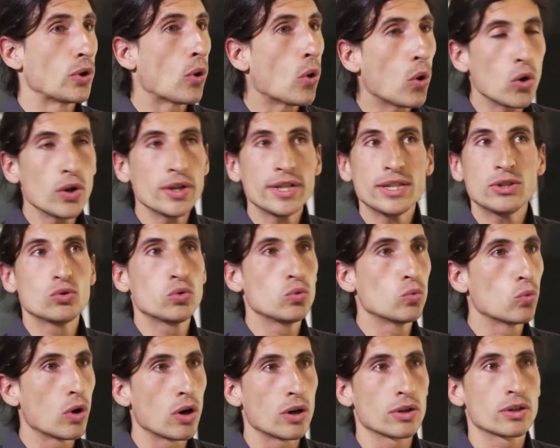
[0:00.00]
We all need to
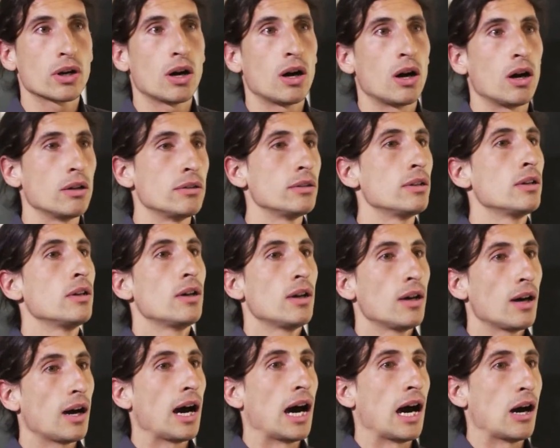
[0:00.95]
work on
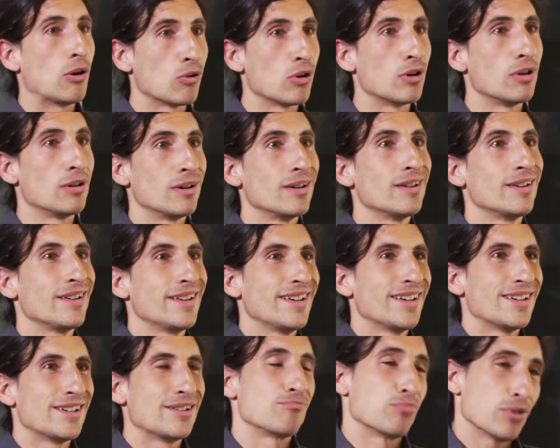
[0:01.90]
our
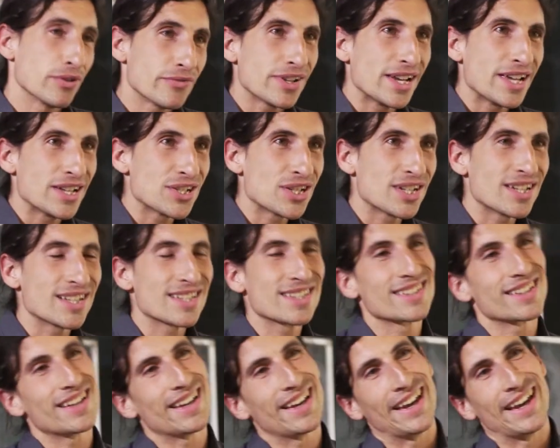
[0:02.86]

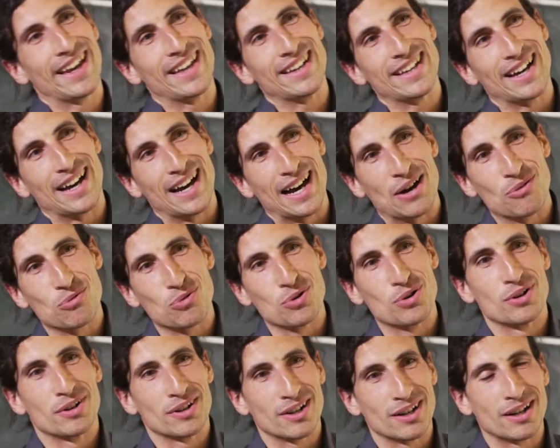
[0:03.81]
privileges and
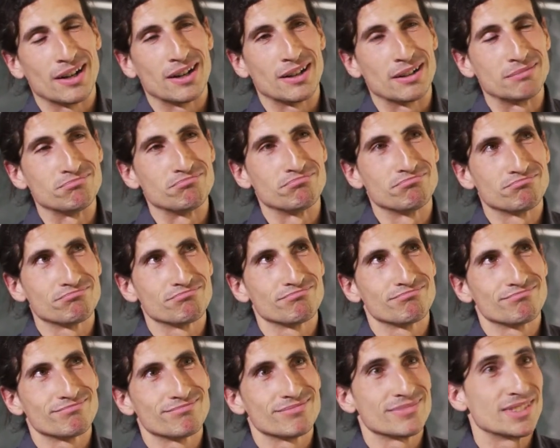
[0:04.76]
our um,
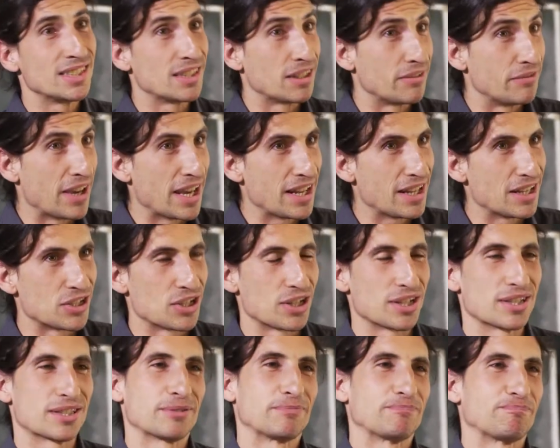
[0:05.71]
these
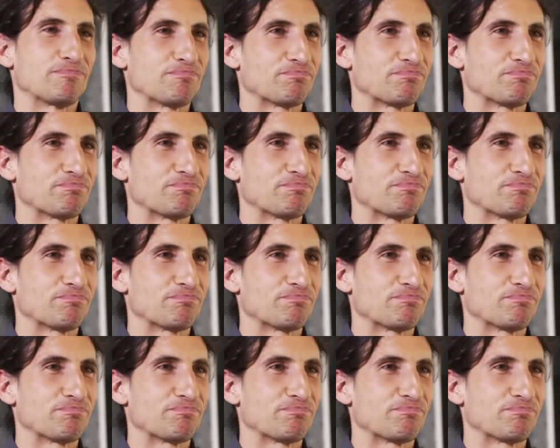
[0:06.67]
advantages.